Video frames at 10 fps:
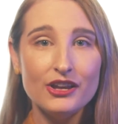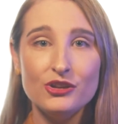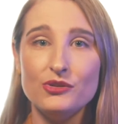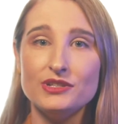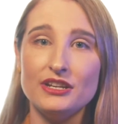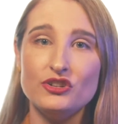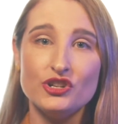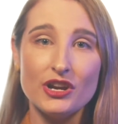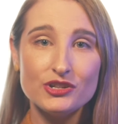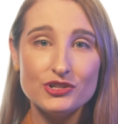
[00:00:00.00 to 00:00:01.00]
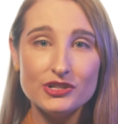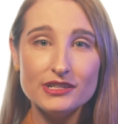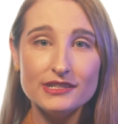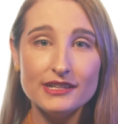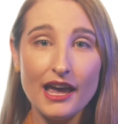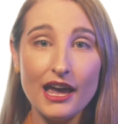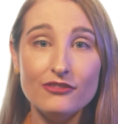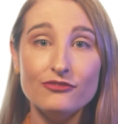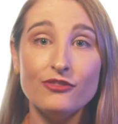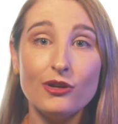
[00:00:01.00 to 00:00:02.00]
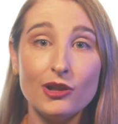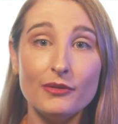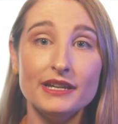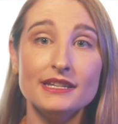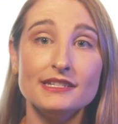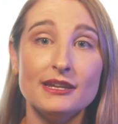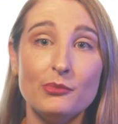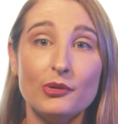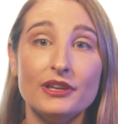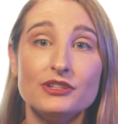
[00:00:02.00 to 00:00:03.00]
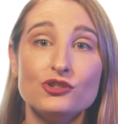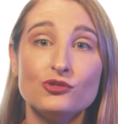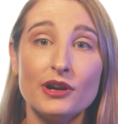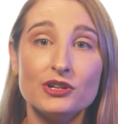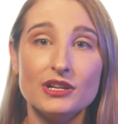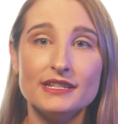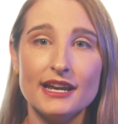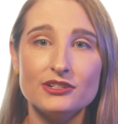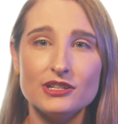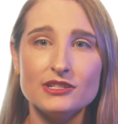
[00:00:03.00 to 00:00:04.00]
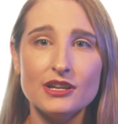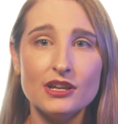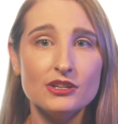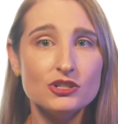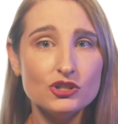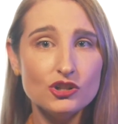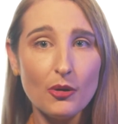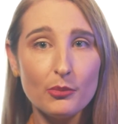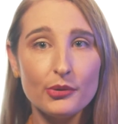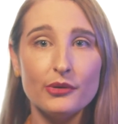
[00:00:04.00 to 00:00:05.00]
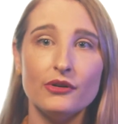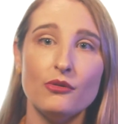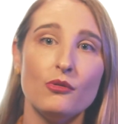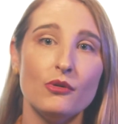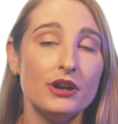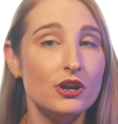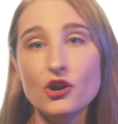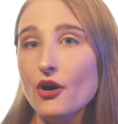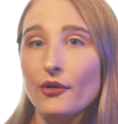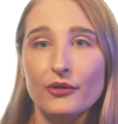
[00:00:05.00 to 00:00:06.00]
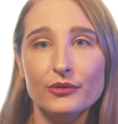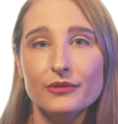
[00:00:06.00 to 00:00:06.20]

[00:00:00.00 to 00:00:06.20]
using gestures, and following a simple instruction such as stop or no.